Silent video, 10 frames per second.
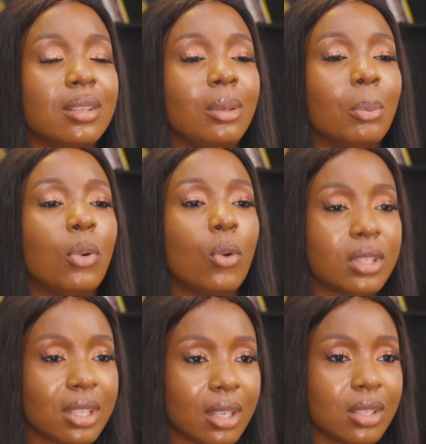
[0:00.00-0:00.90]
the
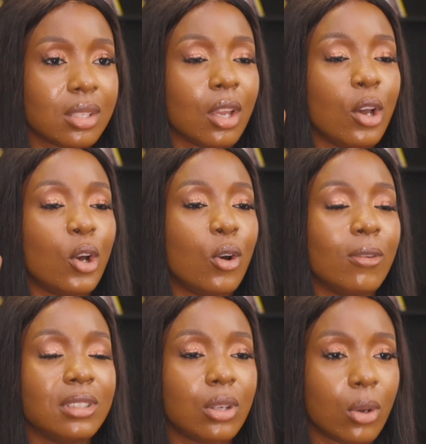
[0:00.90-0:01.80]
importance
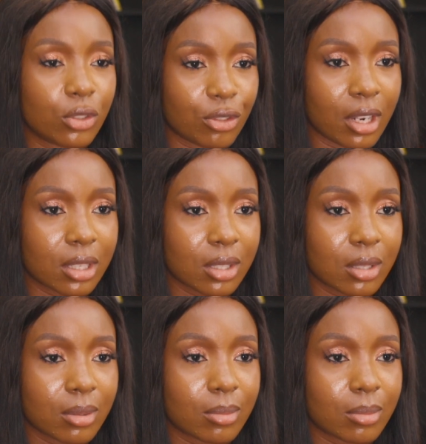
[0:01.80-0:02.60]
of a contract.